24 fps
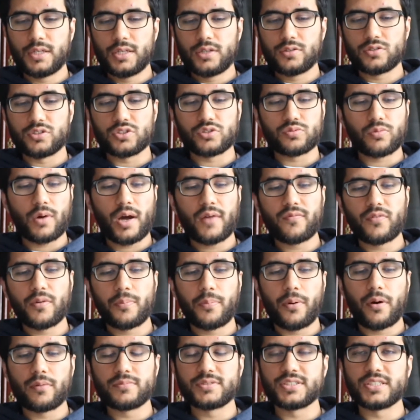just whatever
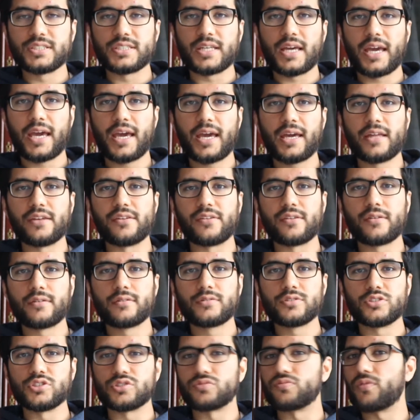pops in your head,
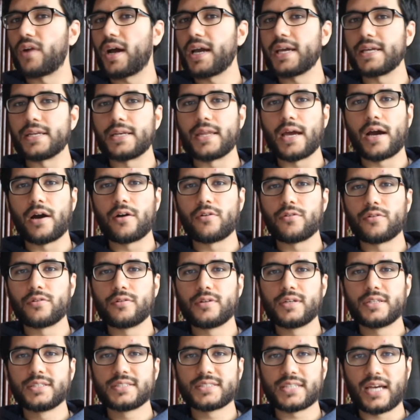just write it down,
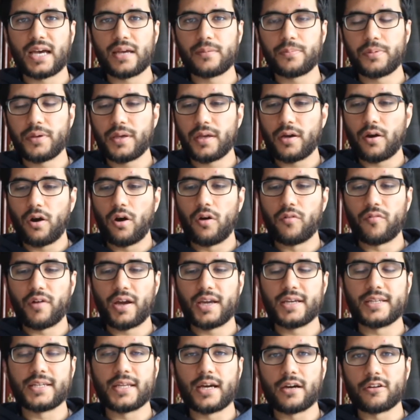type it or write
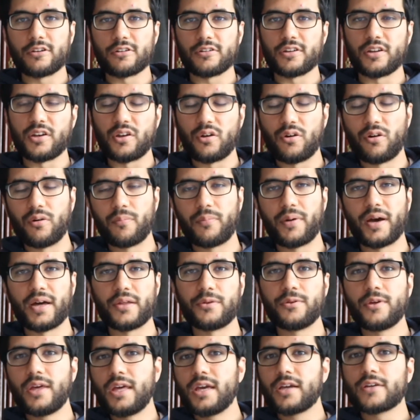it down on a
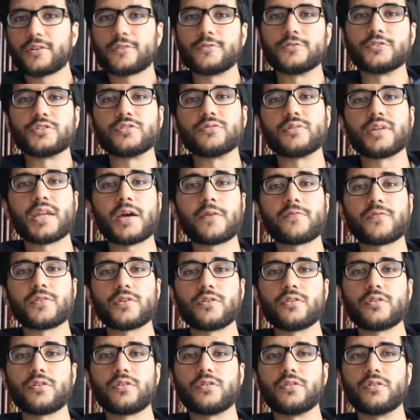notepad, because you never
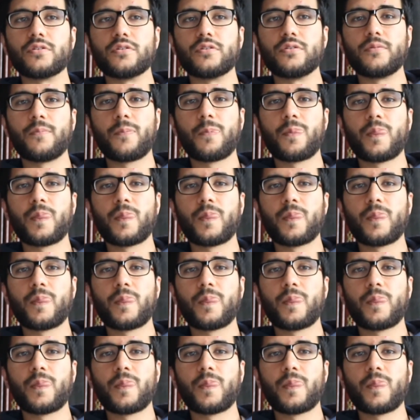know